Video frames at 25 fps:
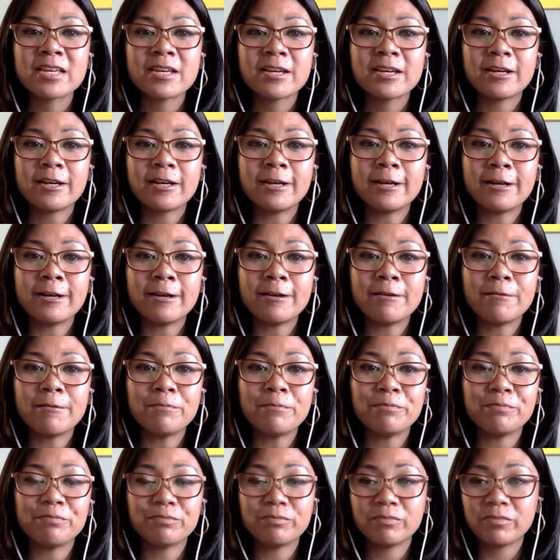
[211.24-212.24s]

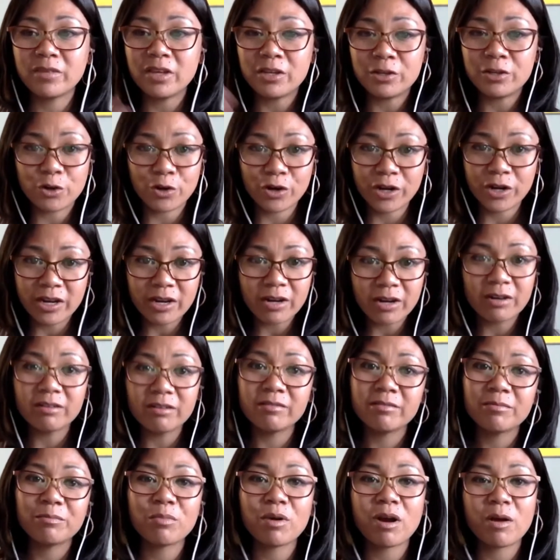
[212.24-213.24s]
And you're here
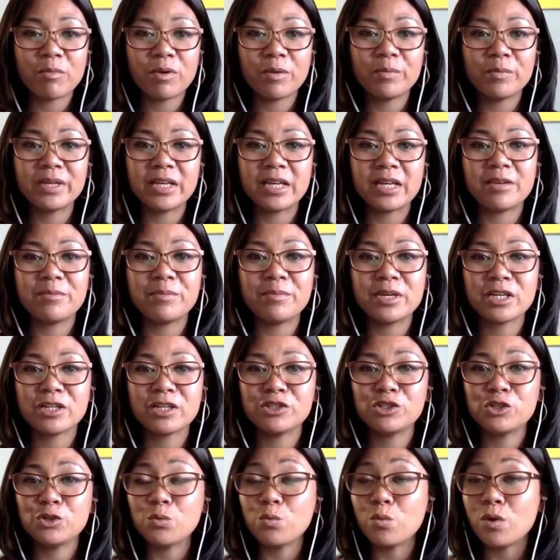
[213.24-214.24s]
probably
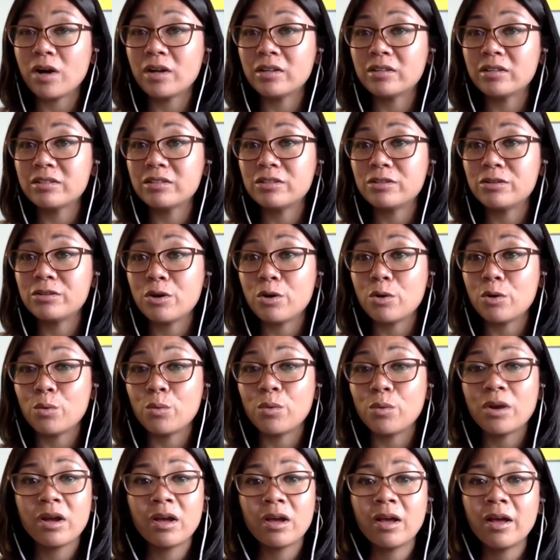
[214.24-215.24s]
because you want to
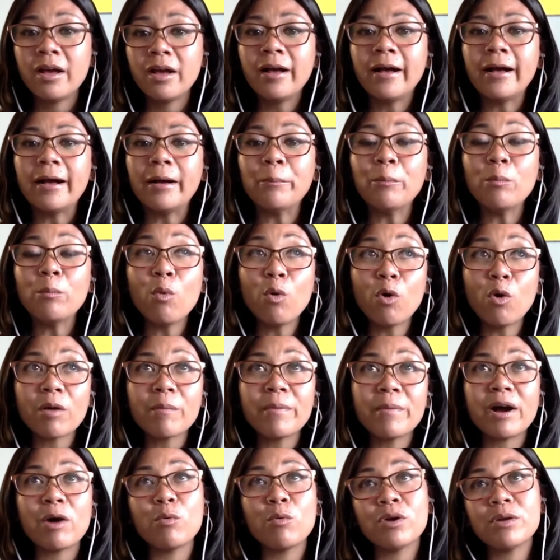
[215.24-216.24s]
know more
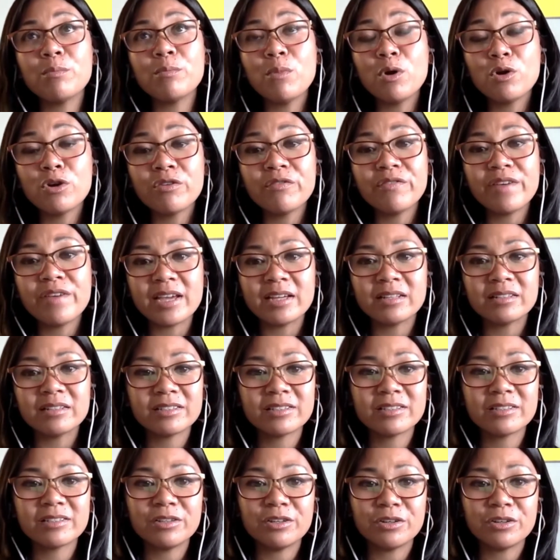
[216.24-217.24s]
about what
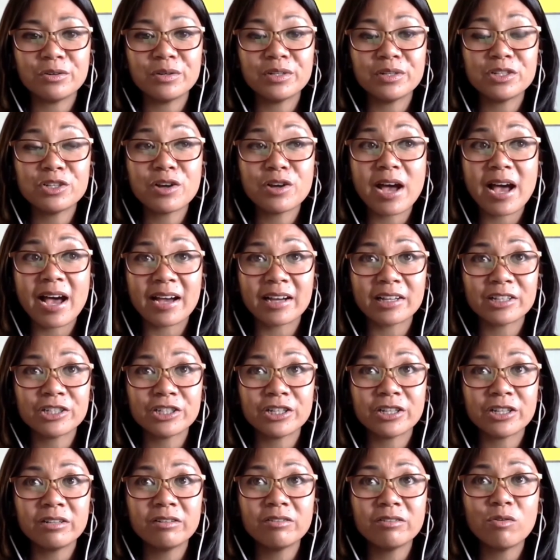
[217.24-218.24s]
motivates you into
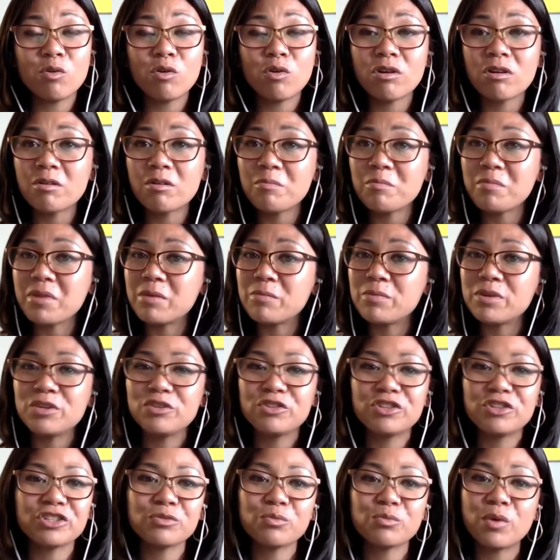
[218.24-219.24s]
action, or maybe
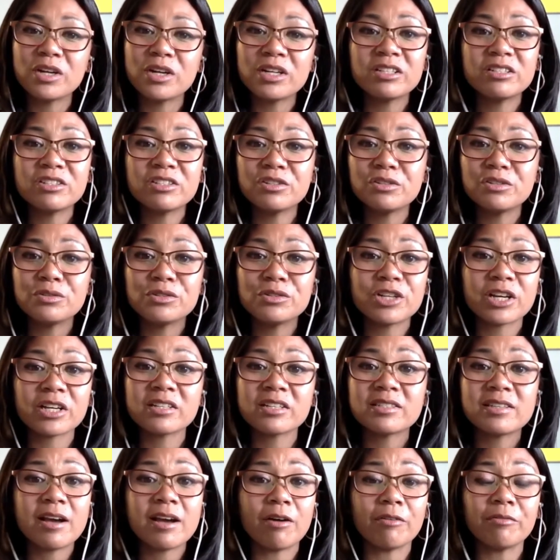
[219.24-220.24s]
you just wanted to check
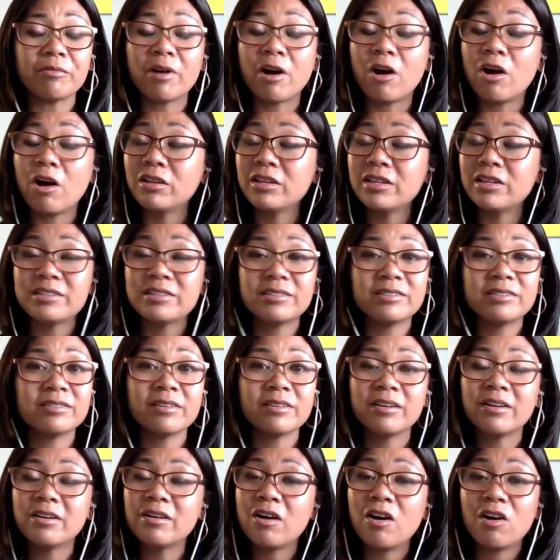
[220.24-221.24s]
us out. All is
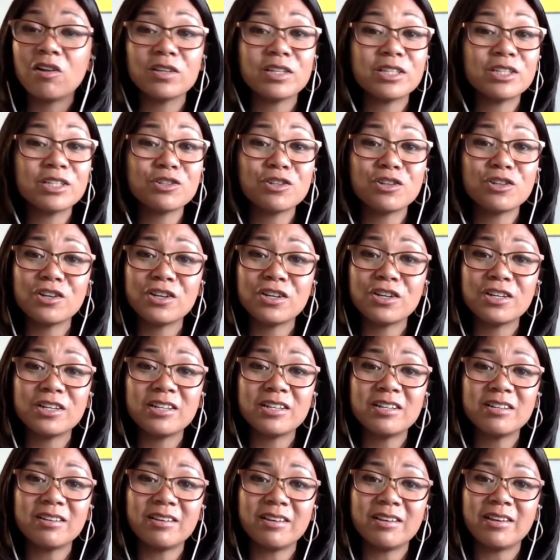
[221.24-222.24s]

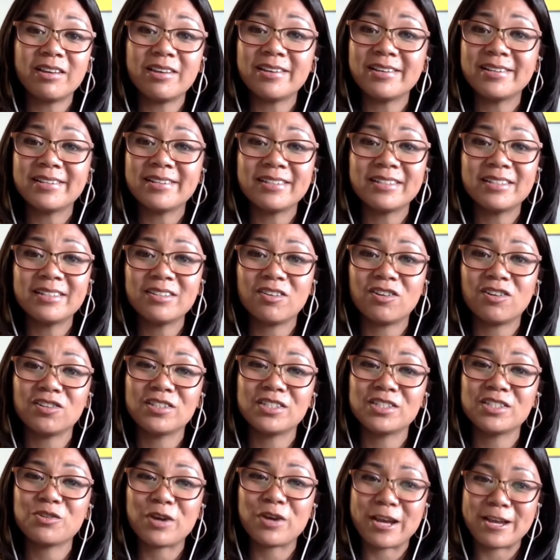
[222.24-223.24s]
good and all
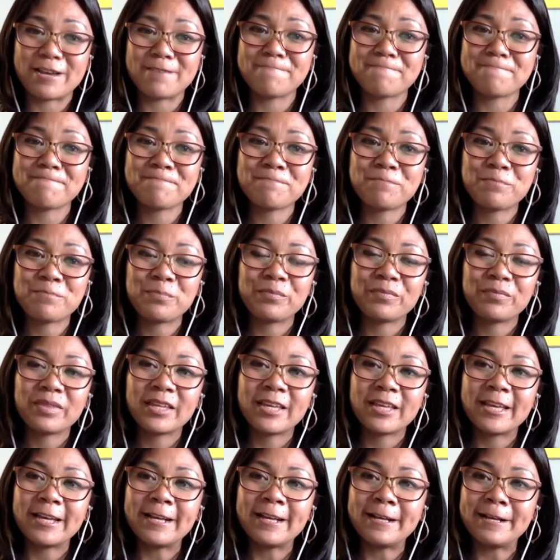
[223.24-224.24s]
is great.
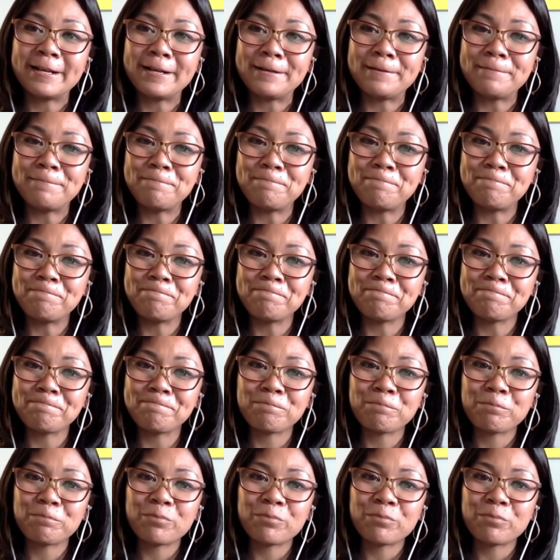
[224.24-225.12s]
And